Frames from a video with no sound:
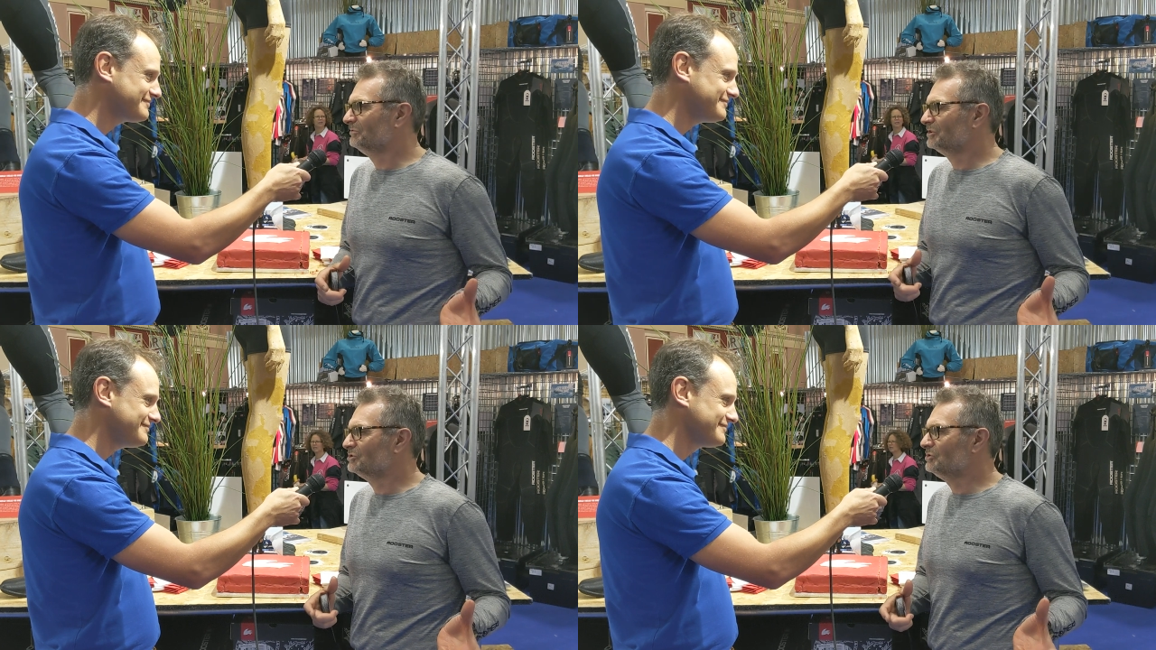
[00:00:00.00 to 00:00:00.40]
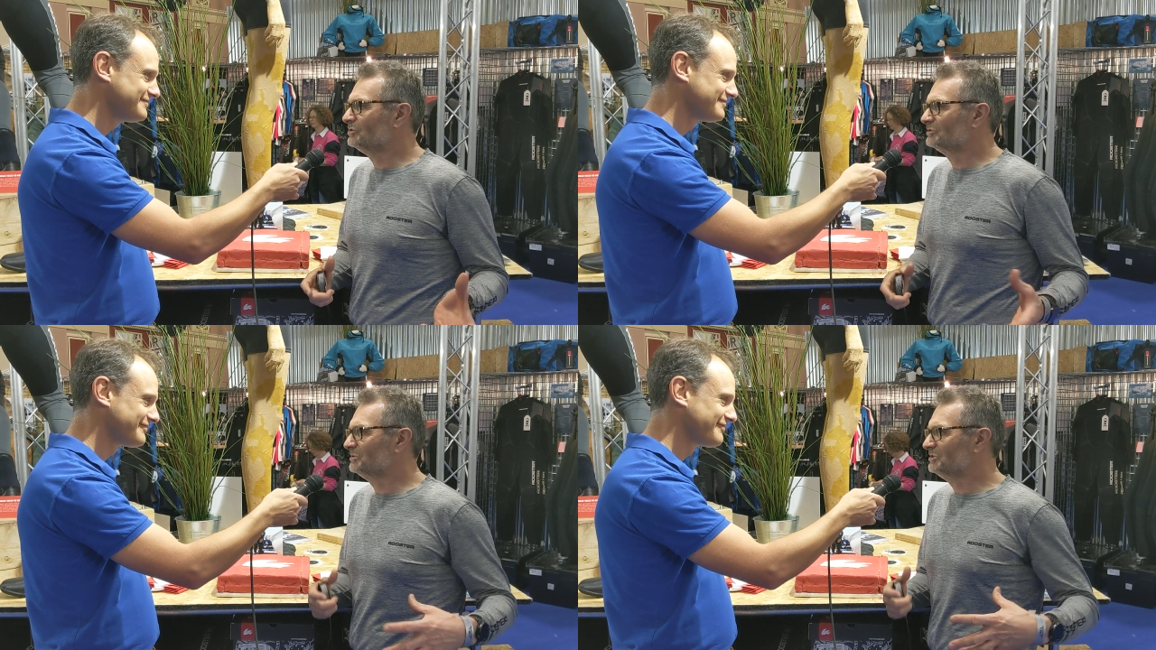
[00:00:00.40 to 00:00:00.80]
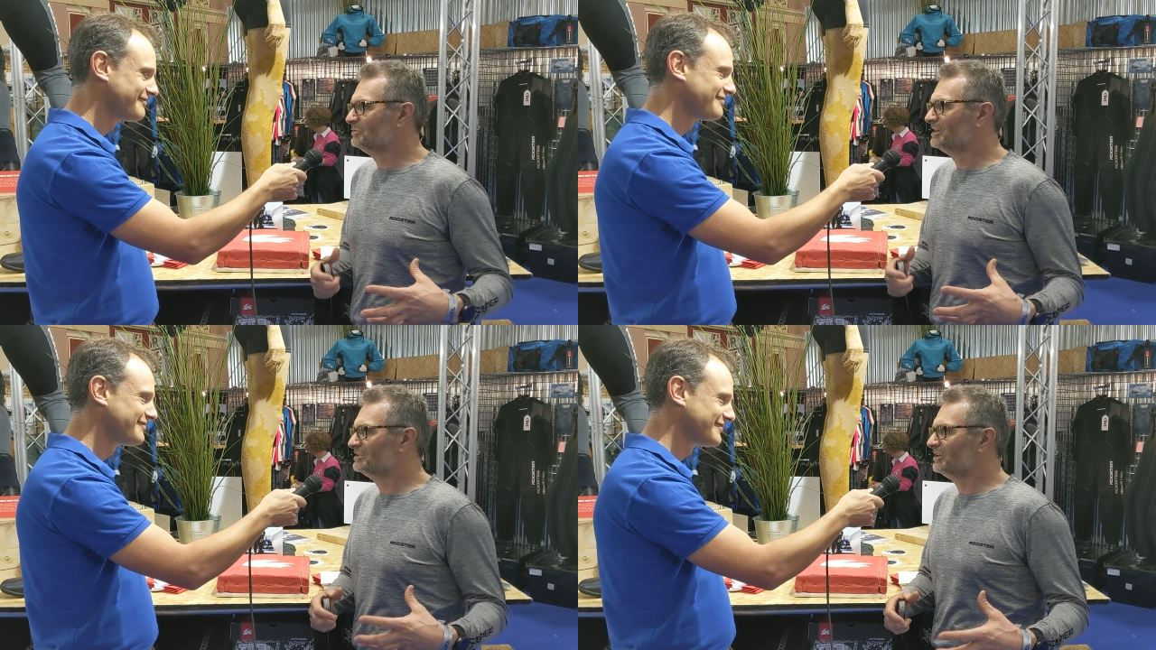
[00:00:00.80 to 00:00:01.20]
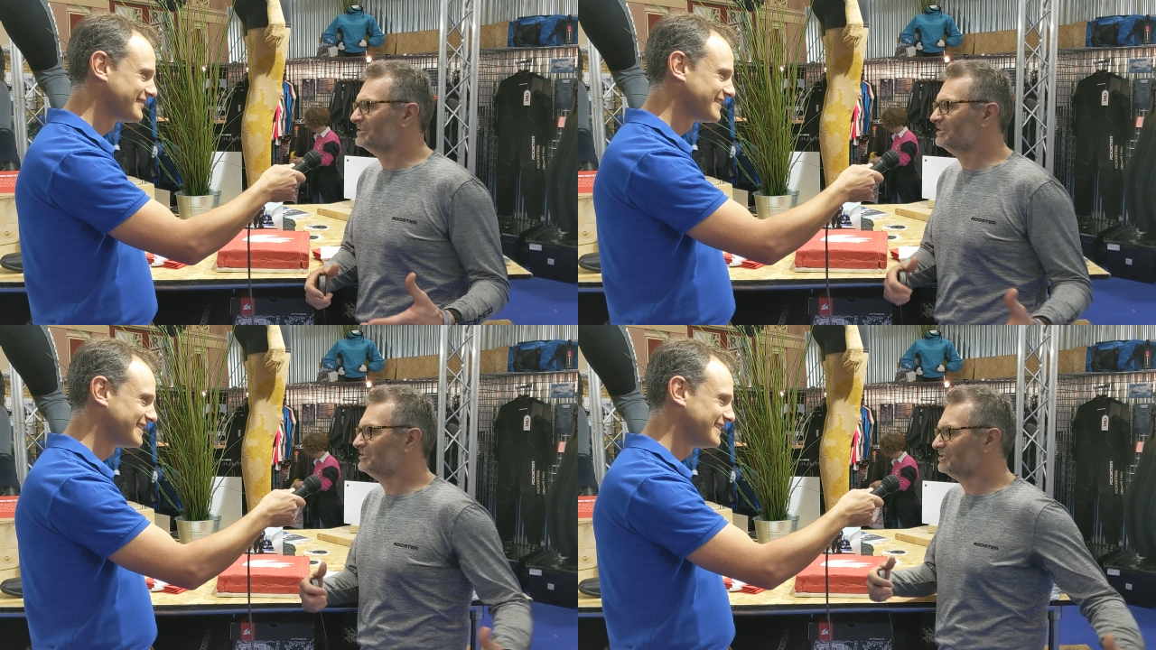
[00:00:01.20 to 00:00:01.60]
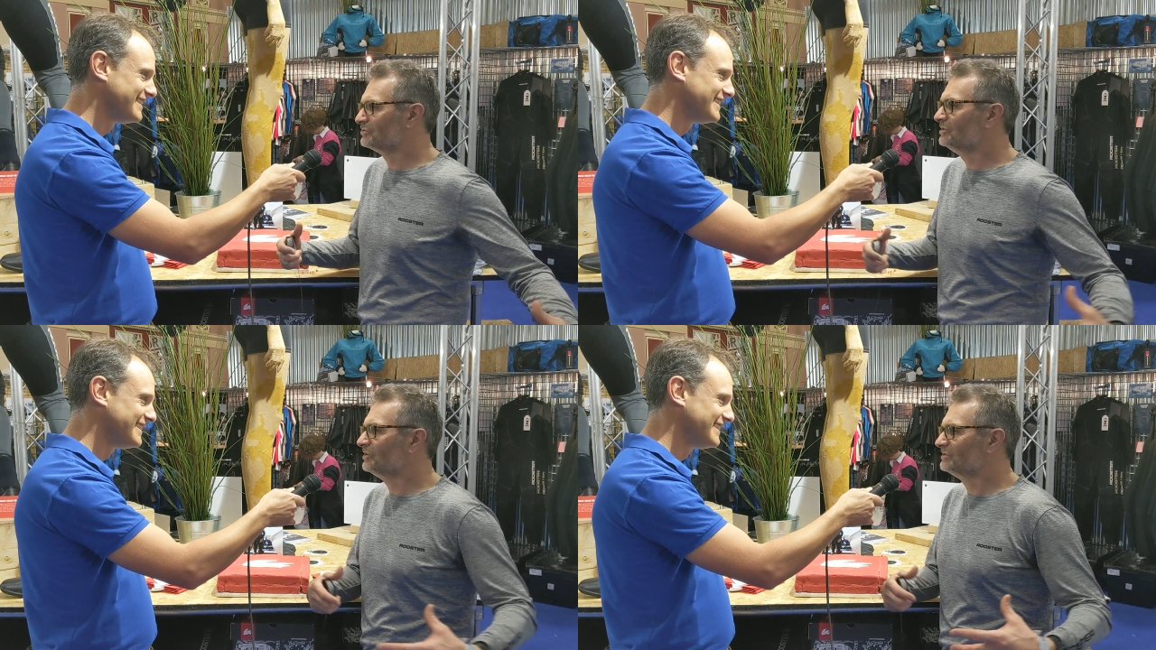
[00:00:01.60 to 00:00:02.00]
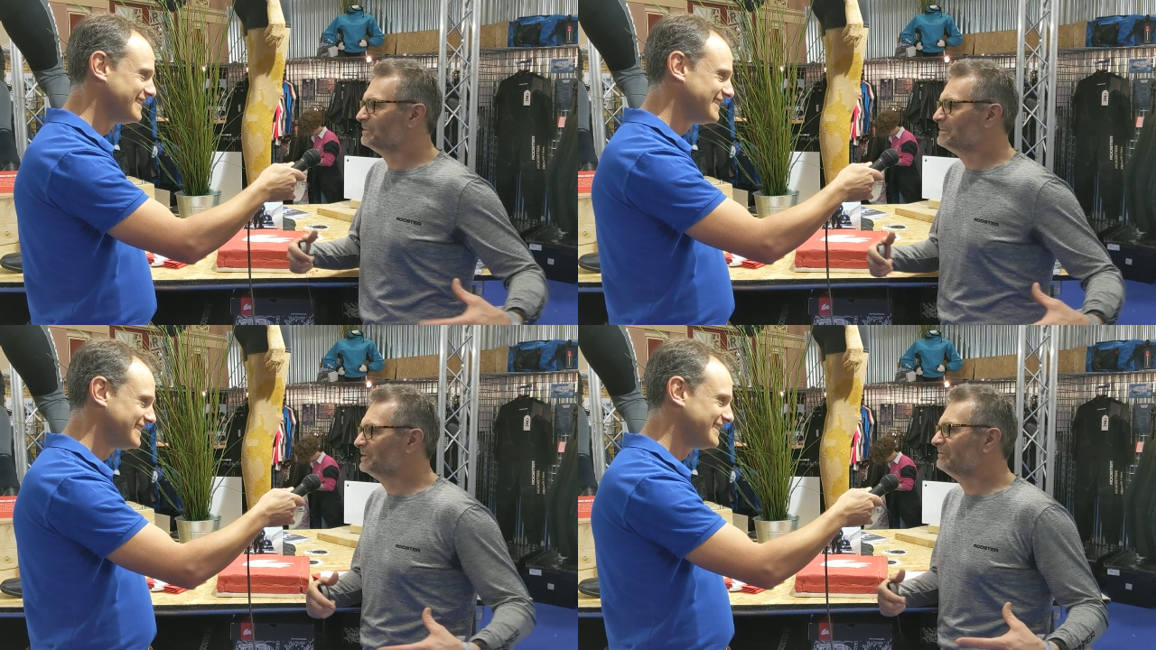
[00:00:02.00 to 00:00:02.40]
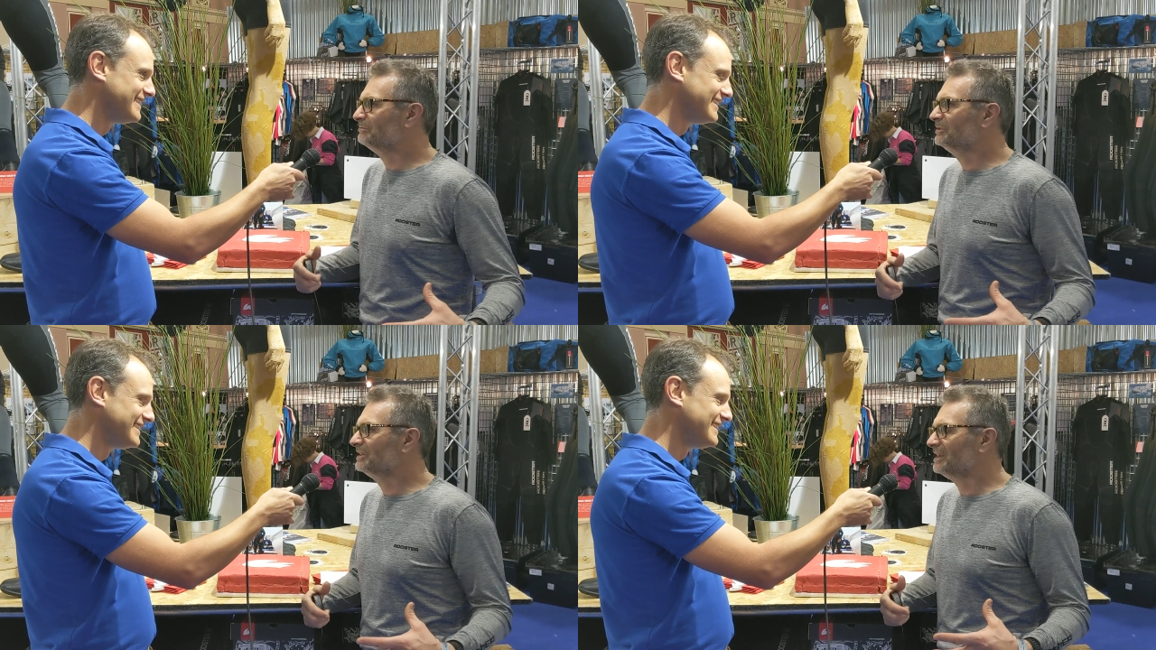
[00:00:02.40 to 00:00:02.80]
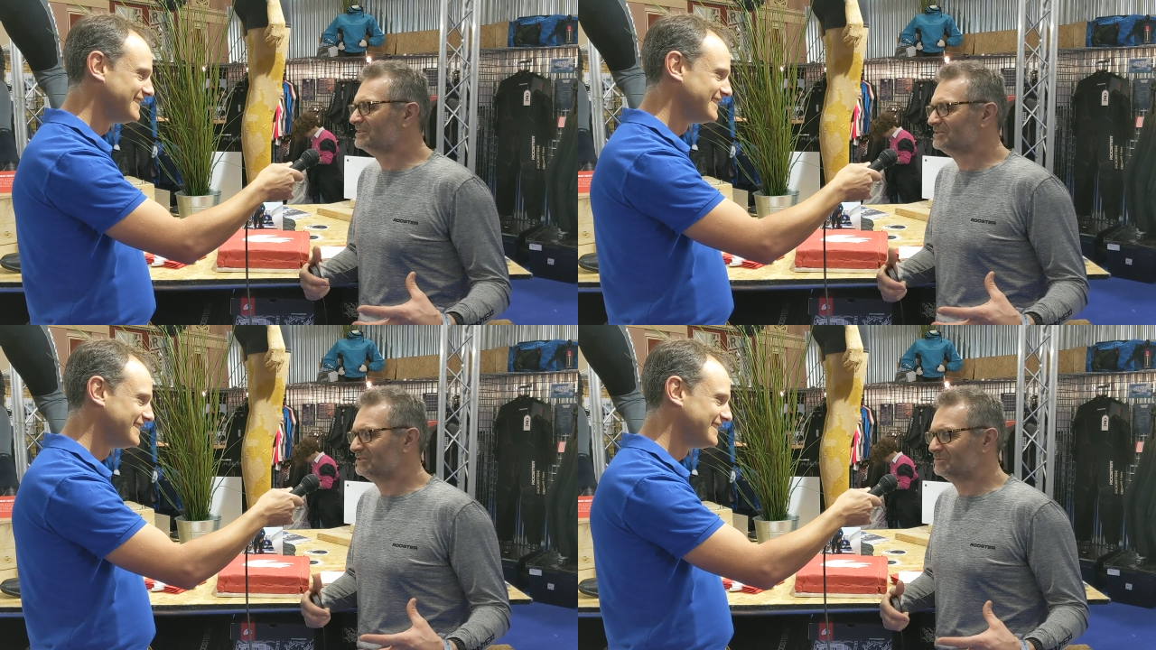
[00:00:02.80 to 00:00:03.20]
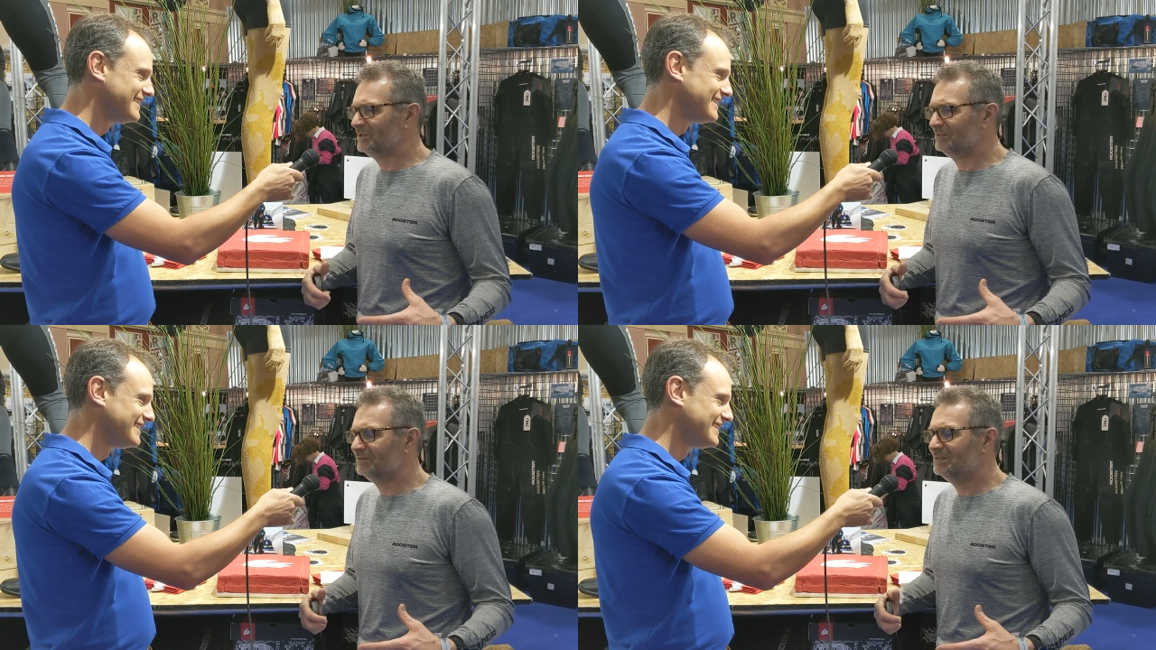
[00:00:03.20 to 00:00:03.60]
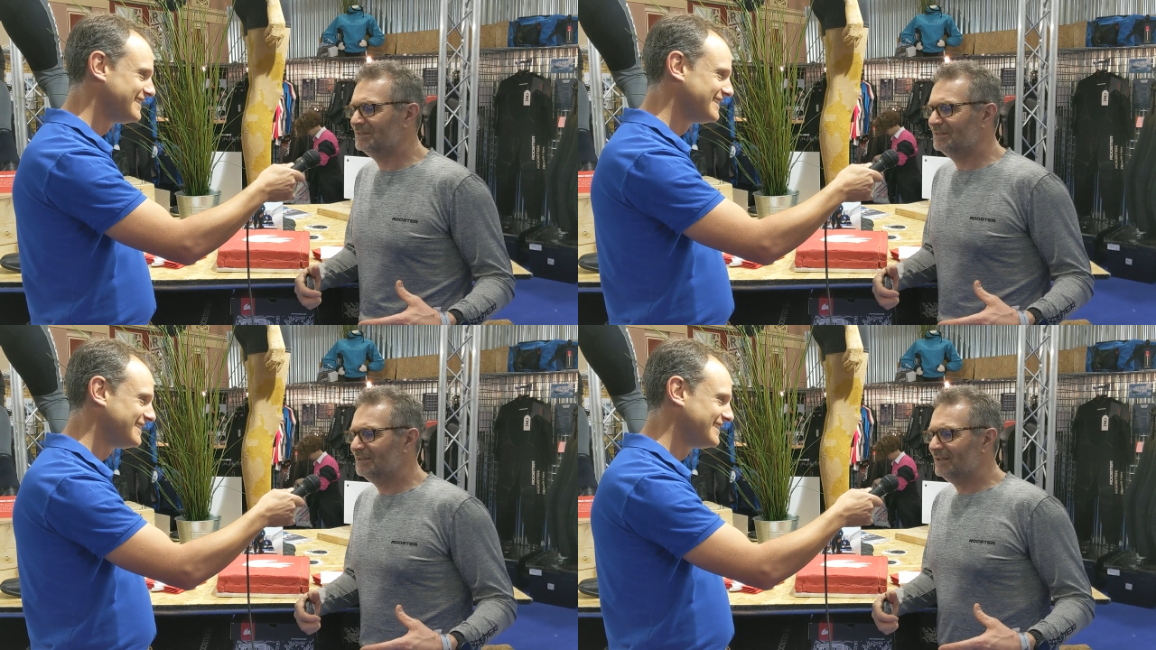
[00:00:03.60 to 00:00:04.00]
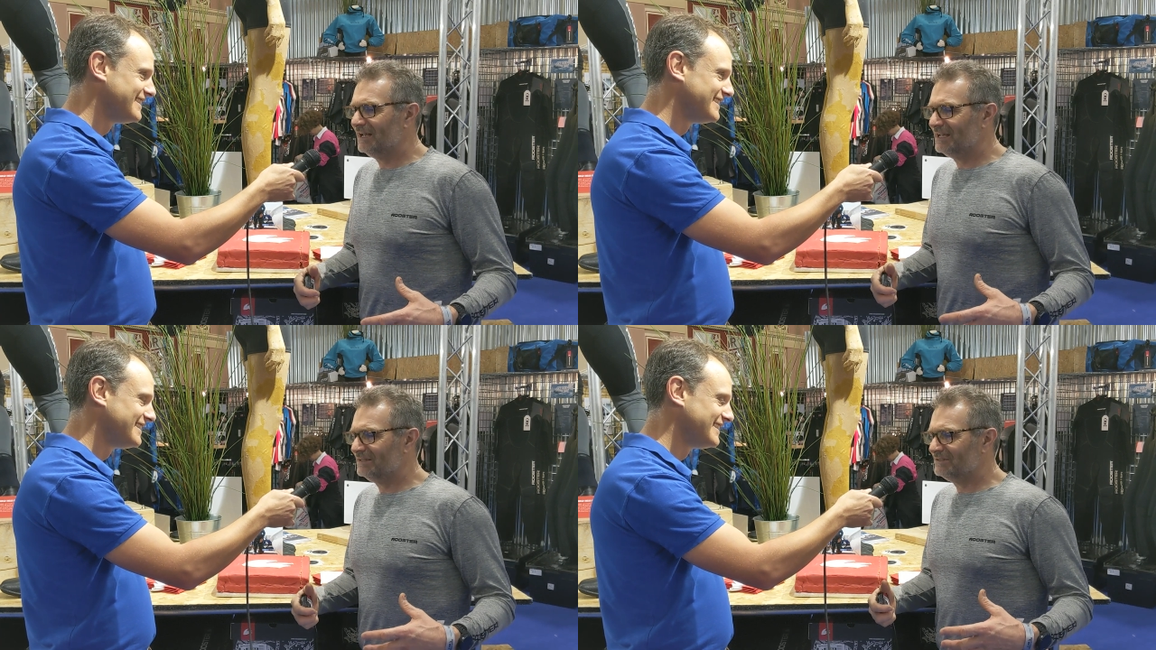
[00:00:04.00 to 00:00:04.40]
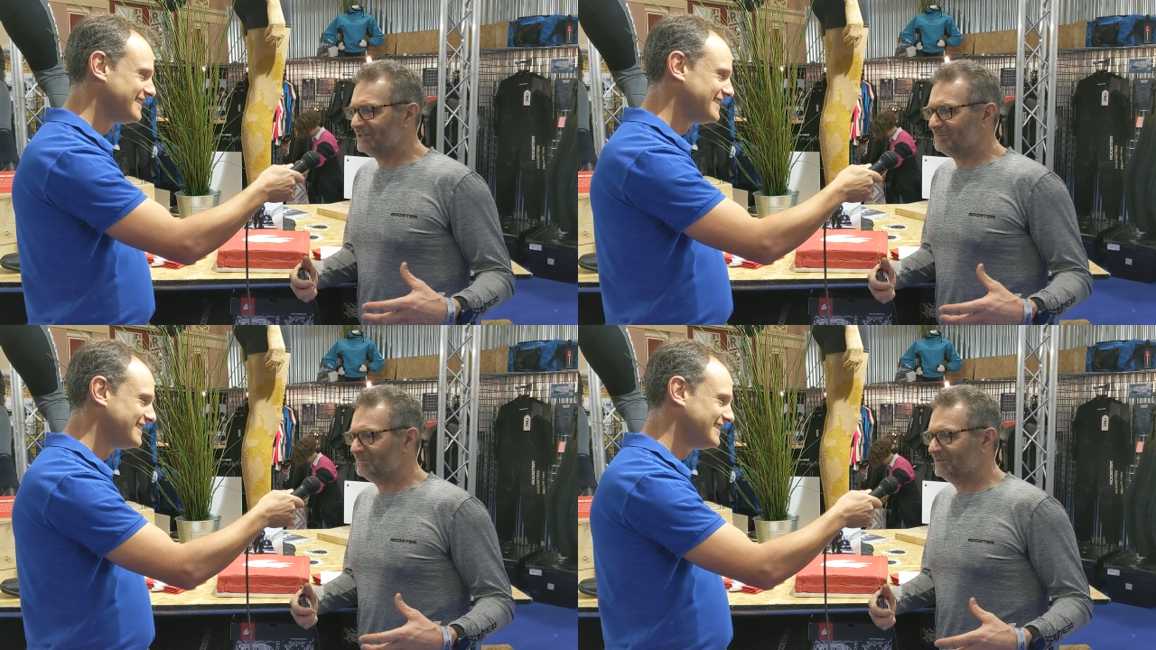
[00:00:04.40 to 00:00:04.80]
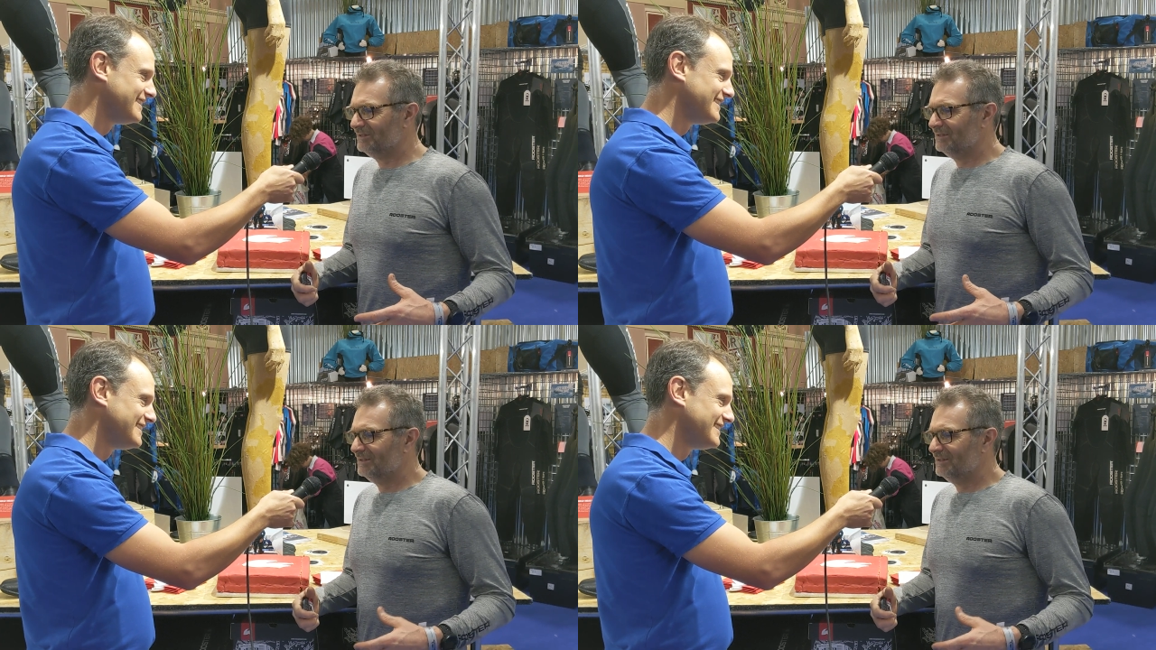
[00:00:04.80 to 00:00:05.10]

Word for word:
Speaker 1: for the talks, which is quite exciting because it drew lots of people in from other classes as well, and. Um,